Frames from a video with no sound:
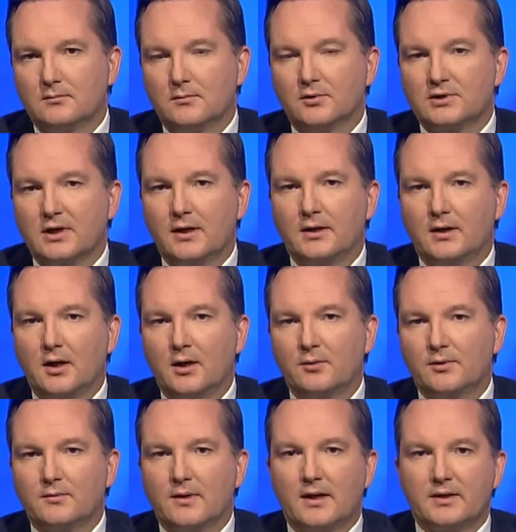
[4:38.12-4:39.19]
Well, Tony, I
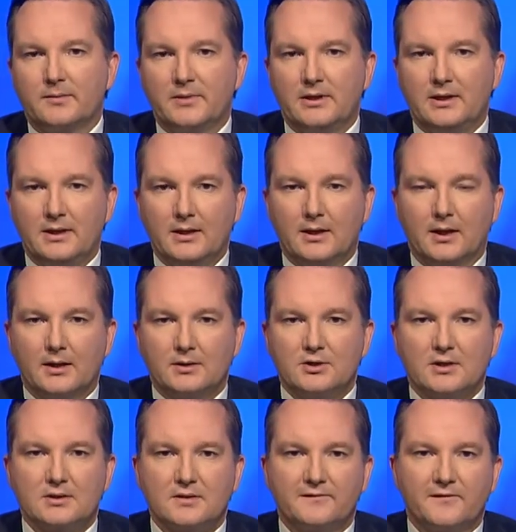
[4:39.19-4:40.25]
would rather be here
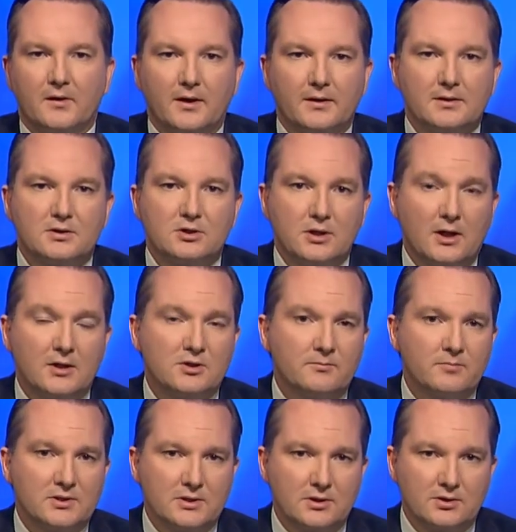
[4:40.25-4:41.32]
justifying this change
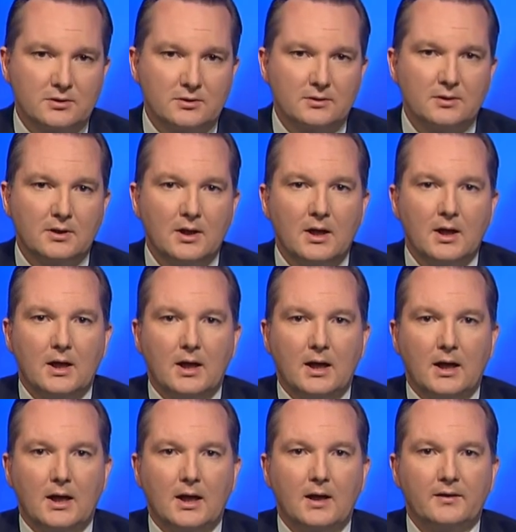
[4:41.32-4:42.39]
in position
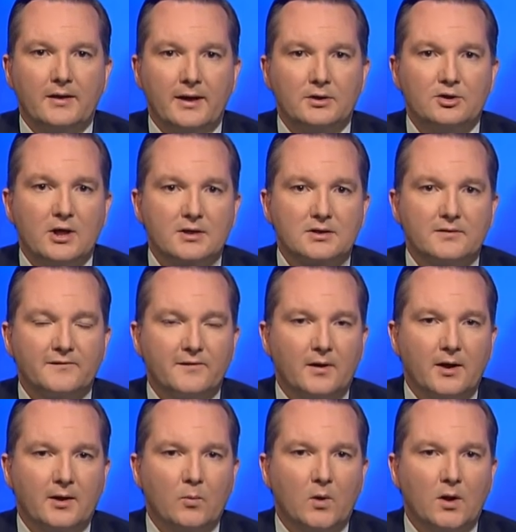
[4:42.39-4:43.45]
than
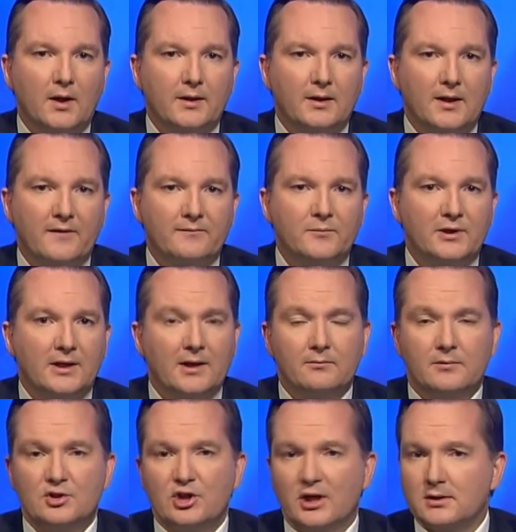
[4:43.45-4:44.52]
justifying why the government
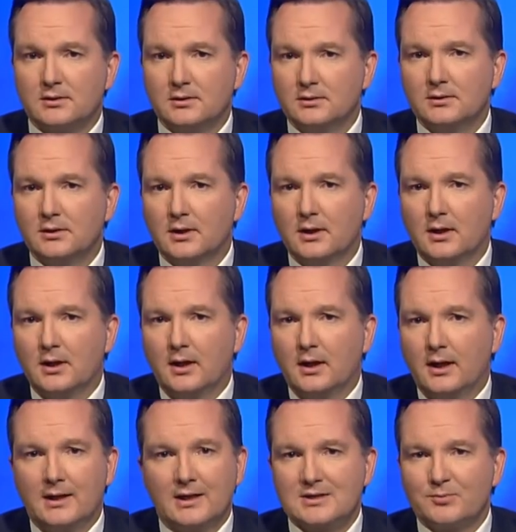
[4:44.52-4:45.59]
had rejected
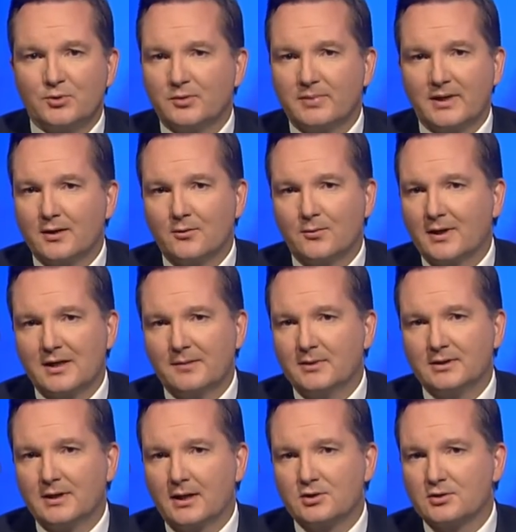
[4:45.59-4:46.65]
an expert panel
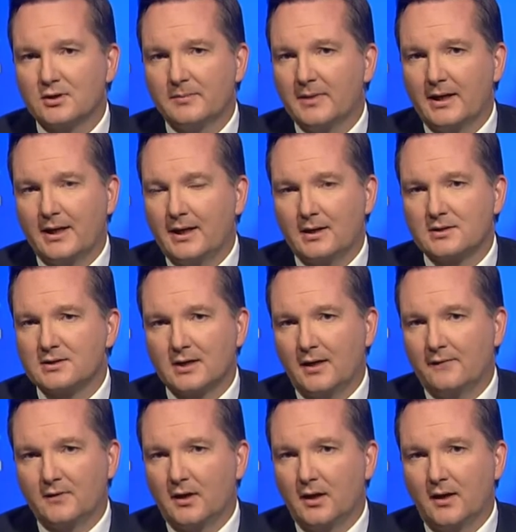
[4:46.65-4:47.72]
recommendation about how to
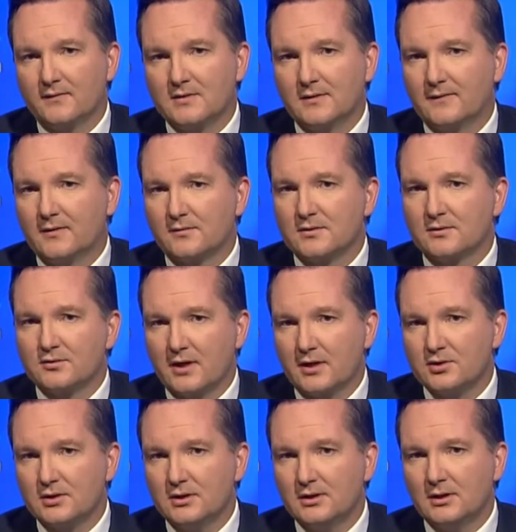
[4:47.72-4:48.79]
save lives. And if there was a
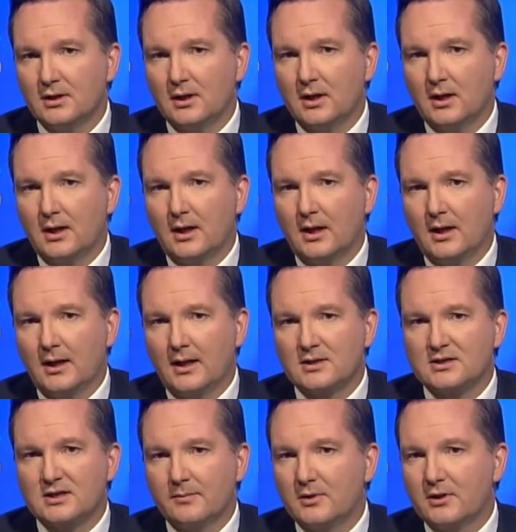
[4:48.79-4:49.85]
tragedy,
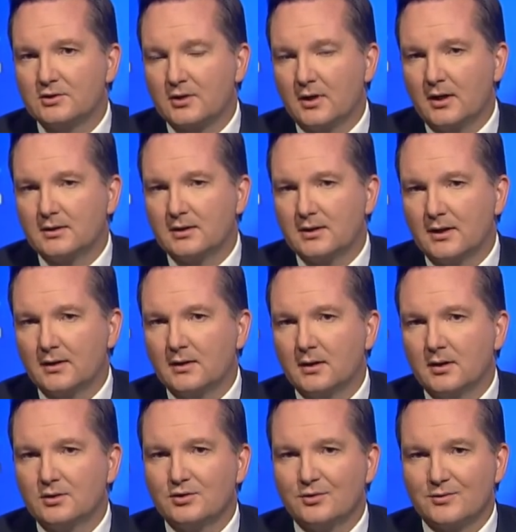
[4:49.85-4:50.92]
as somebody tried to get
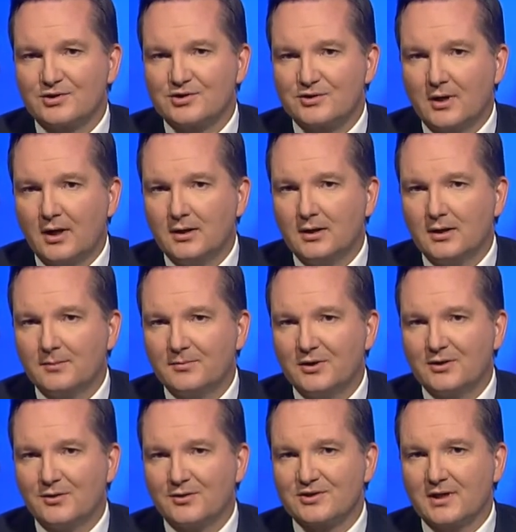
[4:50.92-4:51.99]
to Australia
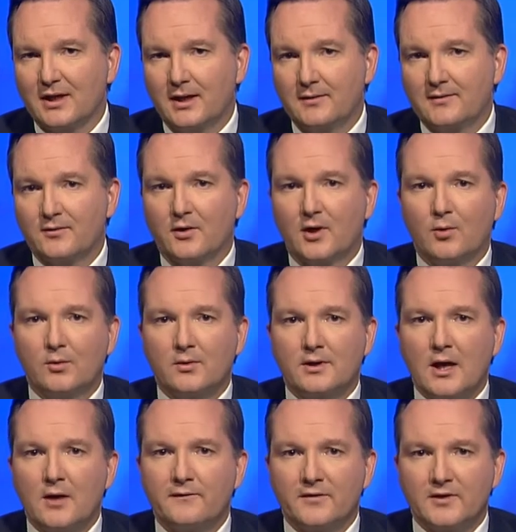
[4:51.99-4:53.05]
because they thought, oh, we'll
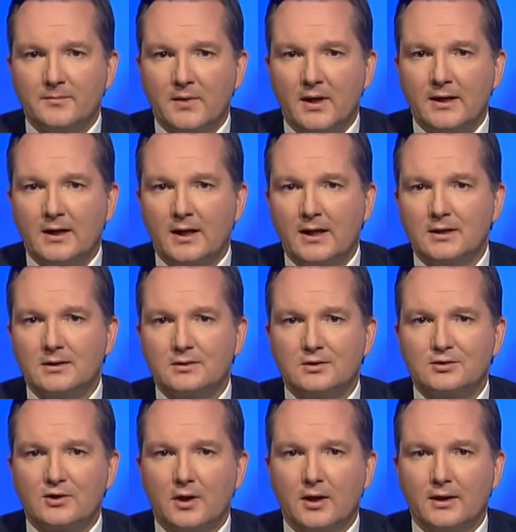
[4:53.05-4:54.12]
go for the mainland
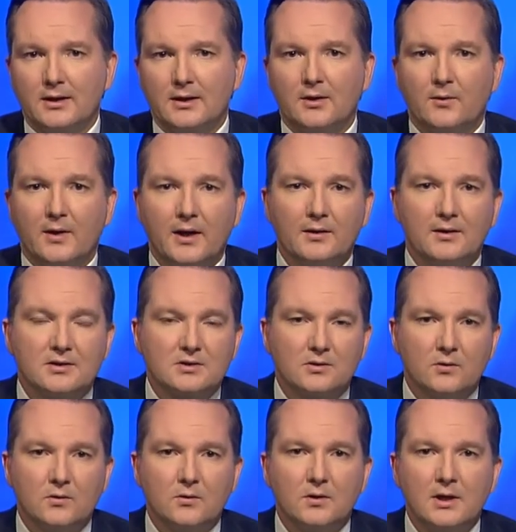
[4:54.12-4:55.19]
to try and get around this
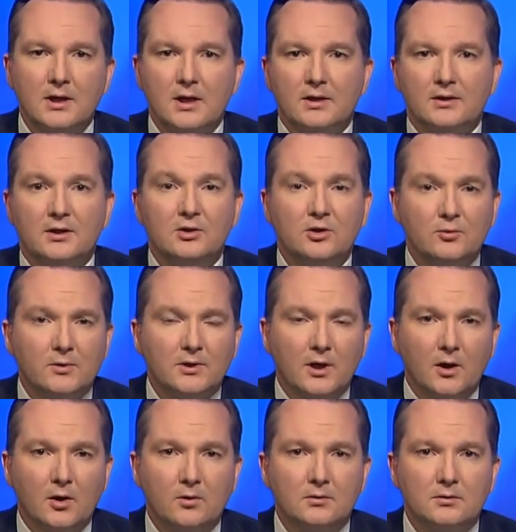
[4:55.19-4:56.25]
law, then you would
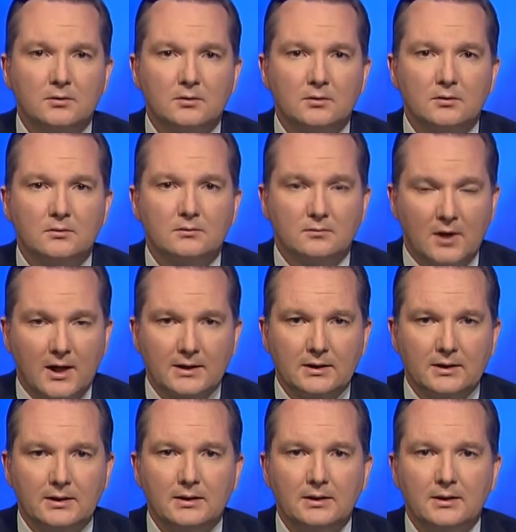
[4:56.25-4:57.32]
hold,
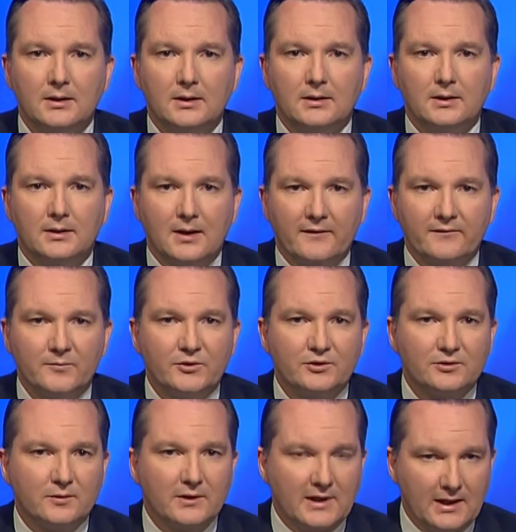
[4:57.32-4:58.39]
rightly, the
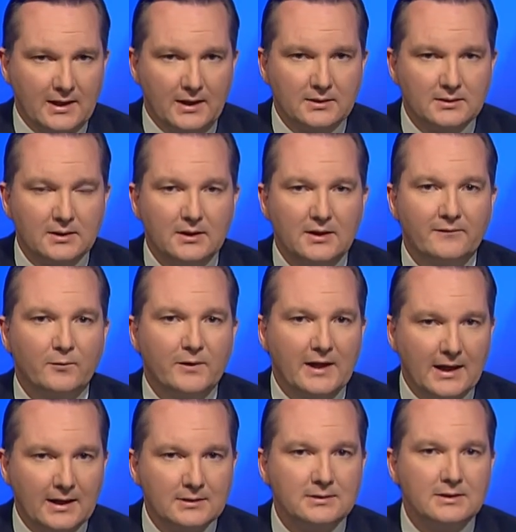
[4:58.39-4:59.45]
government to account if we
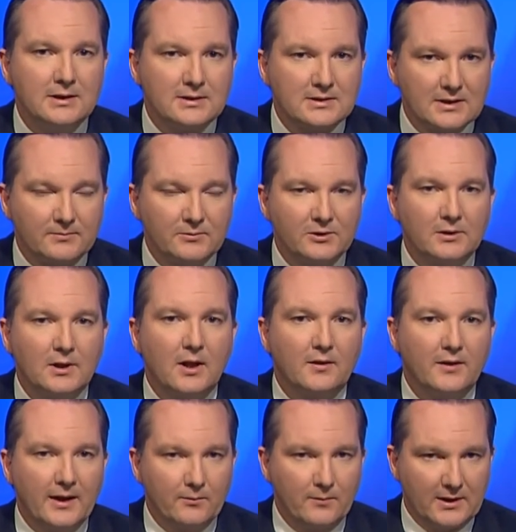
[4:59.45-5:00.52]
hadn't accepted
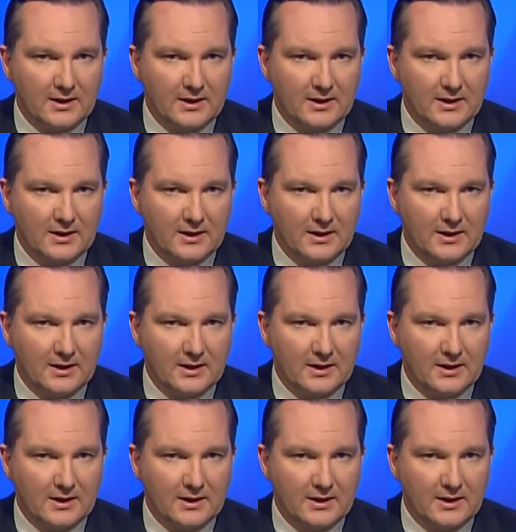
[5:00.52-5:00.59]
that